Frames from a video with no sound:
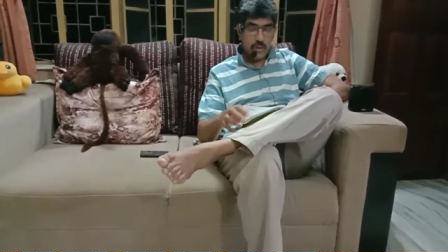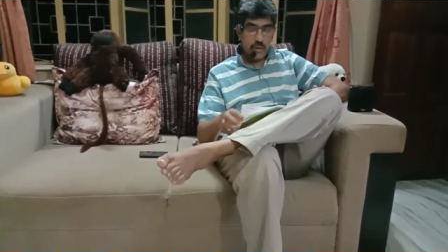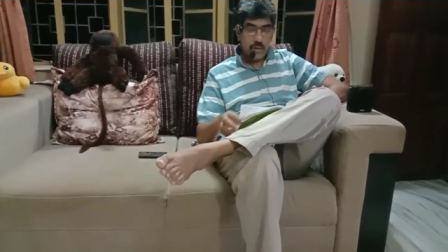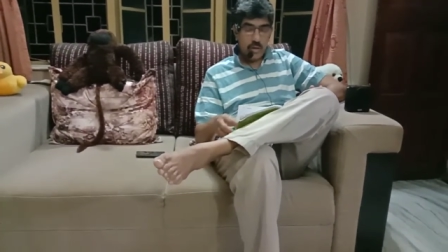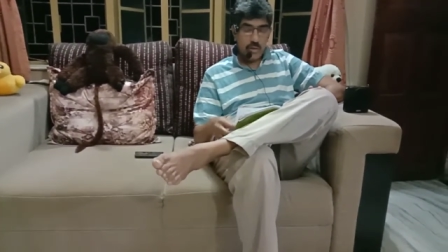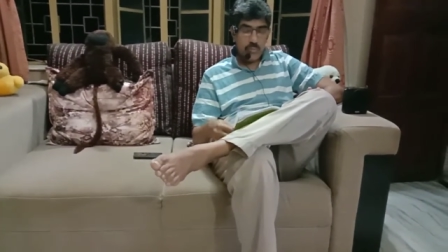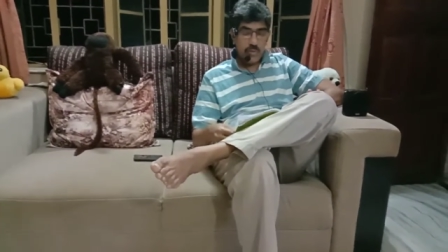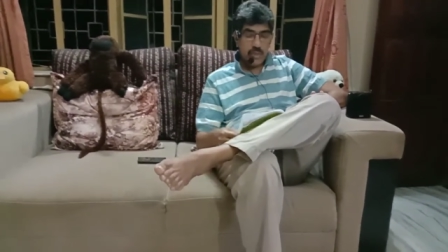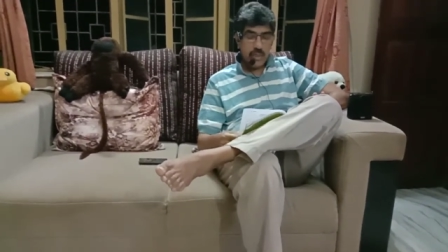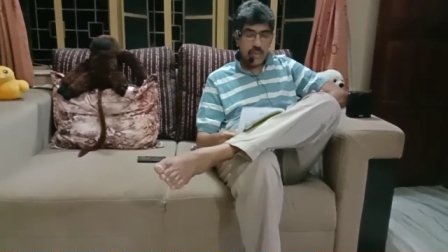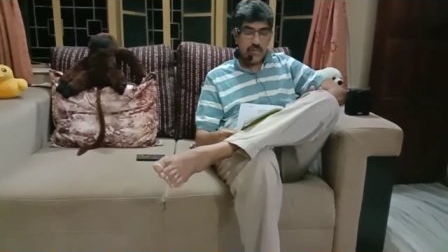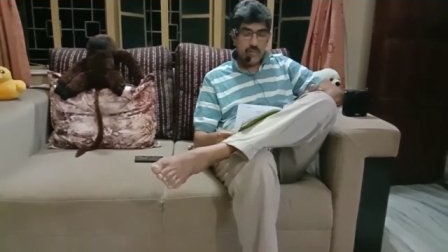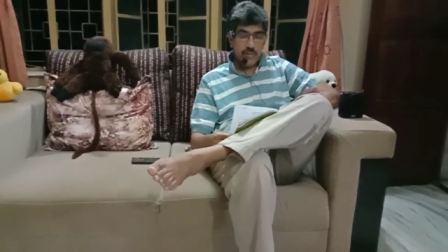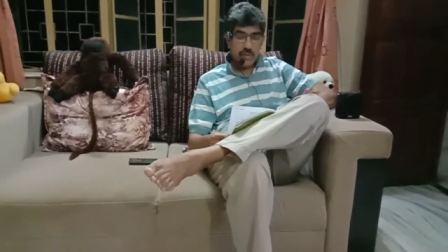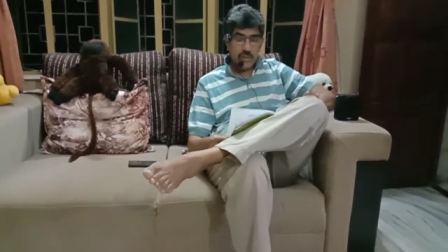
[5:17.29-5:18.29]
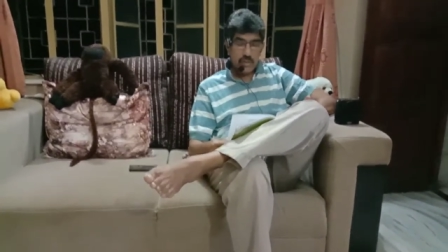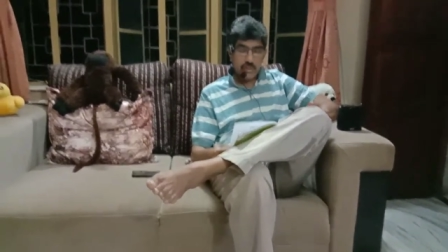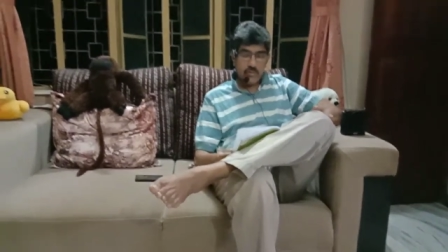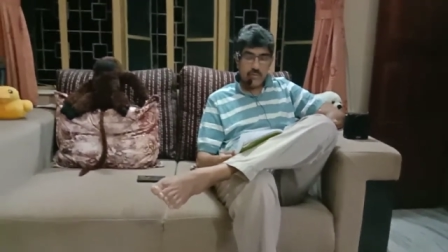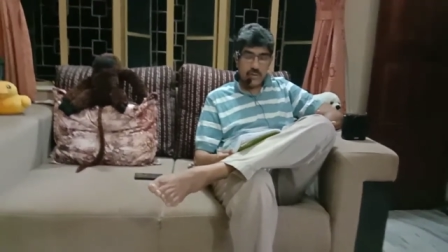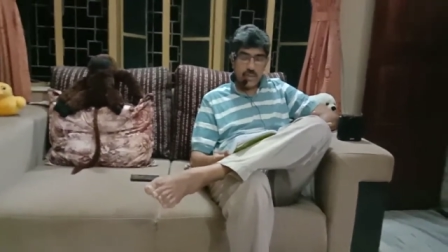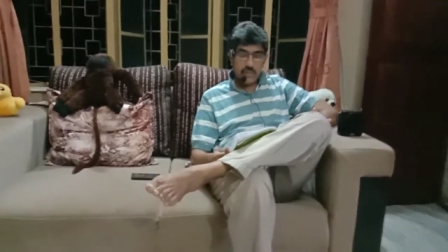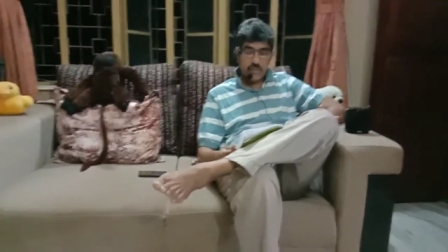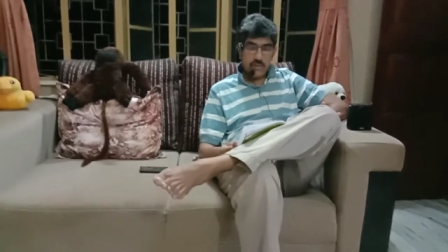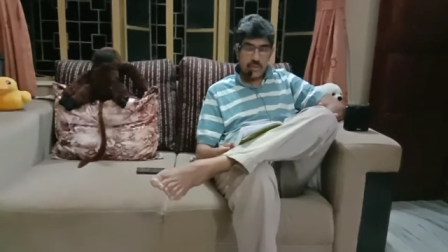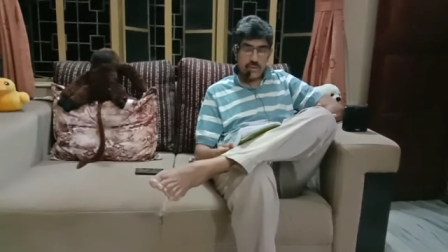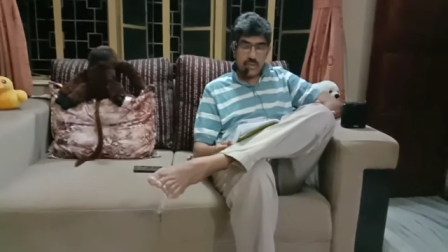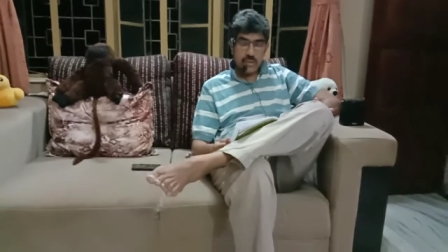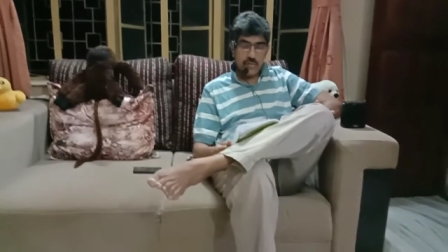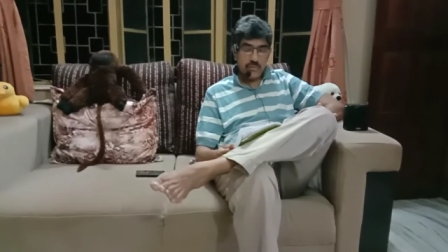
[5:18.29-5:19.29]
Your behavior, Ivan
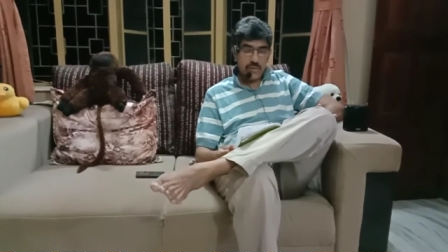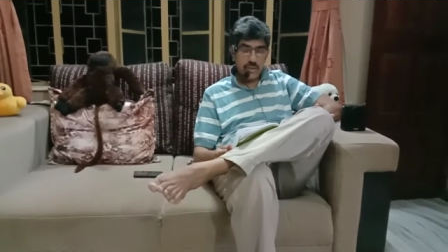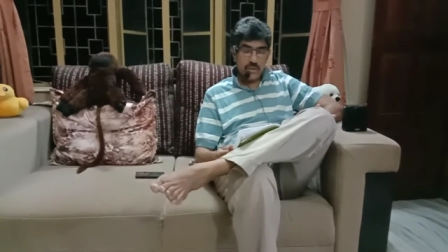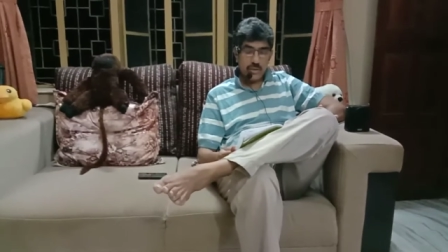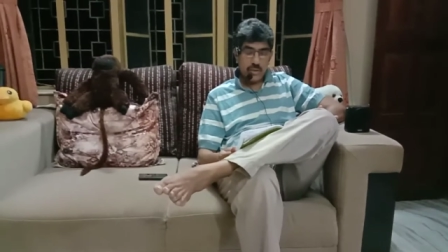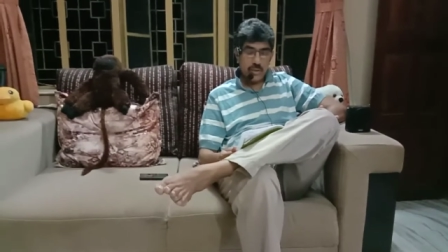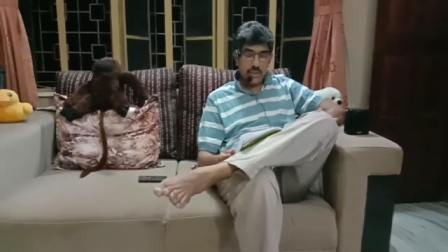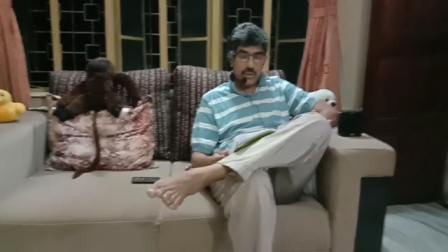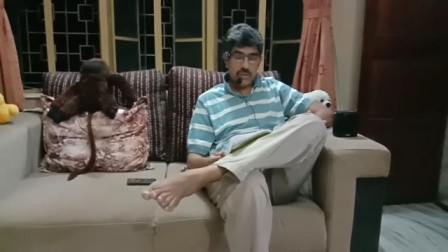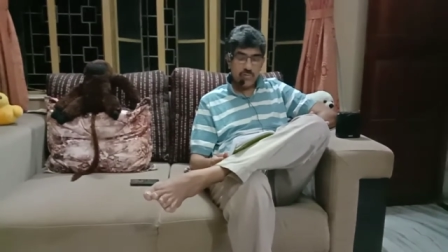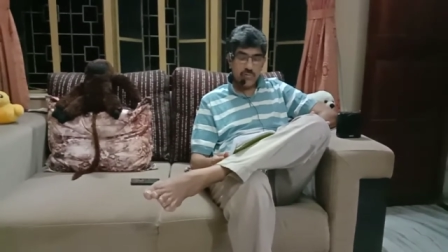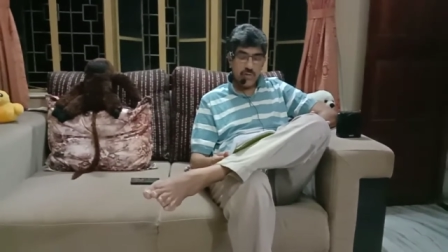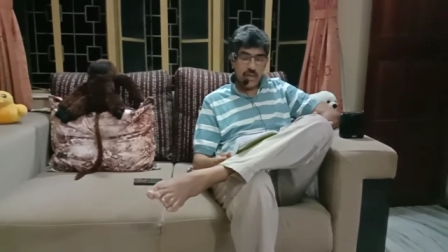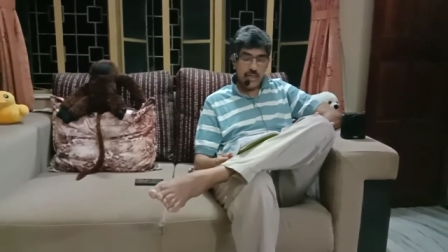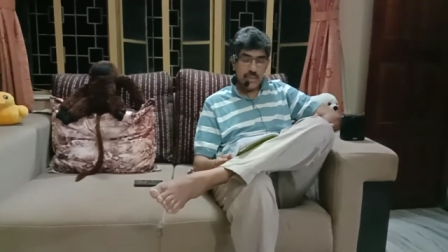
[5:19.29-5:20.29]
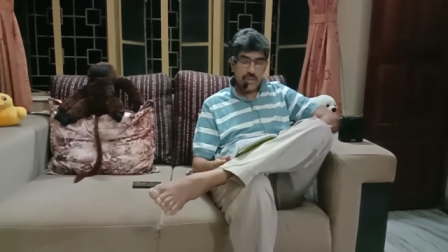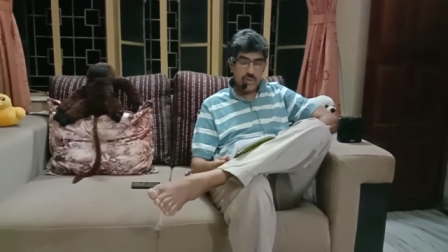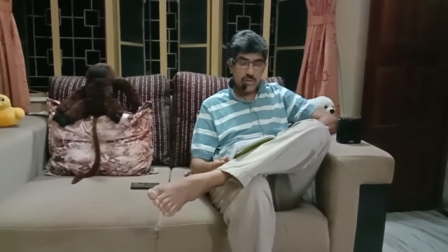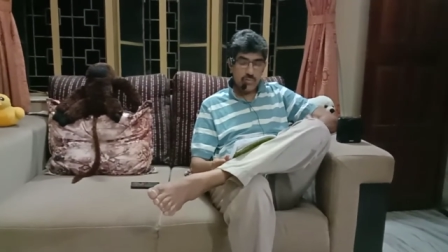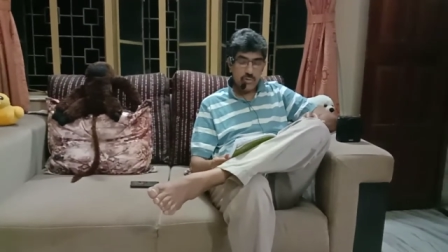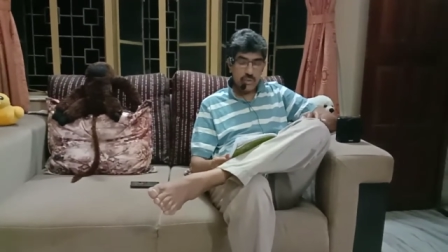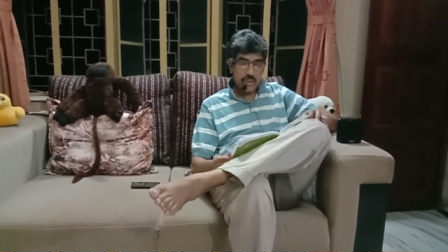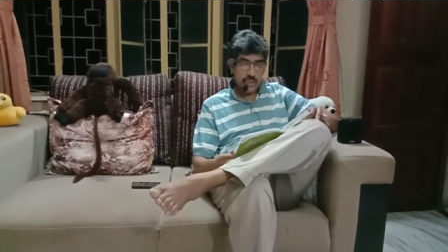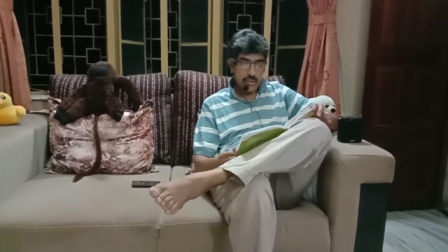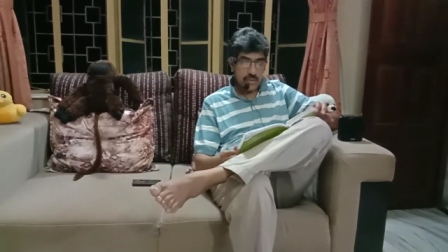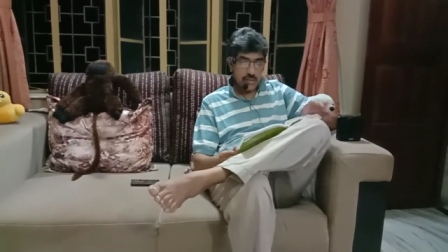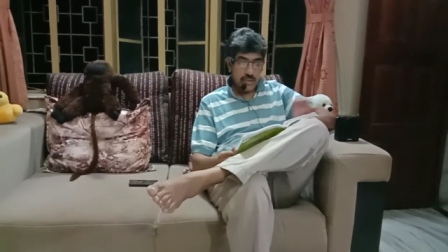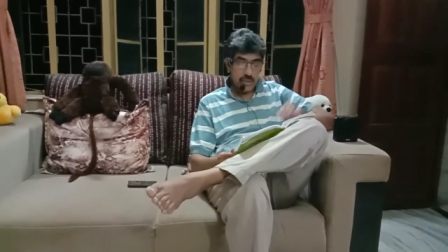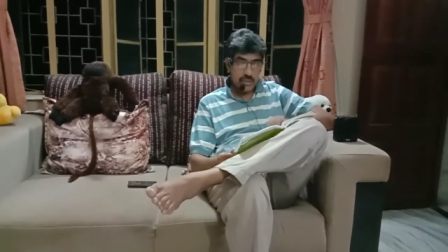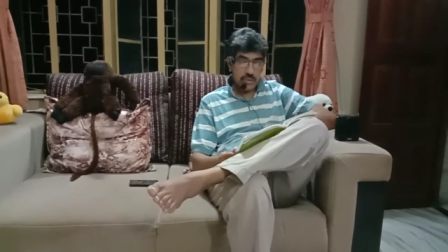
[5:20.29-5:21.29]
Vasilevich, is strange to say the
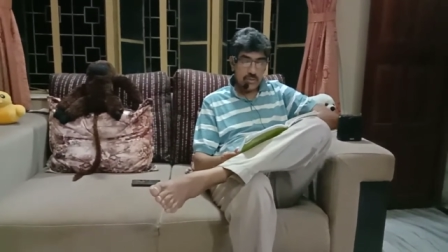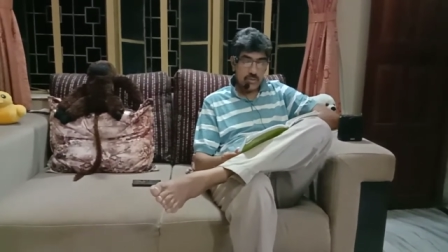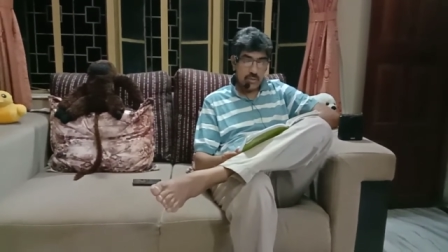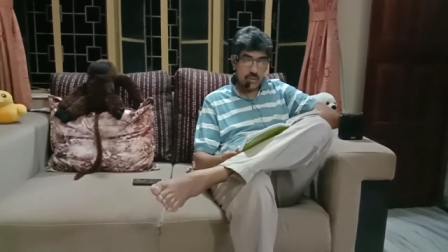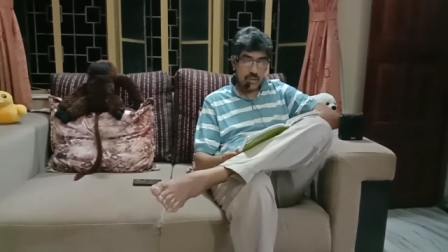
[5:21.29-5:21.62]
least.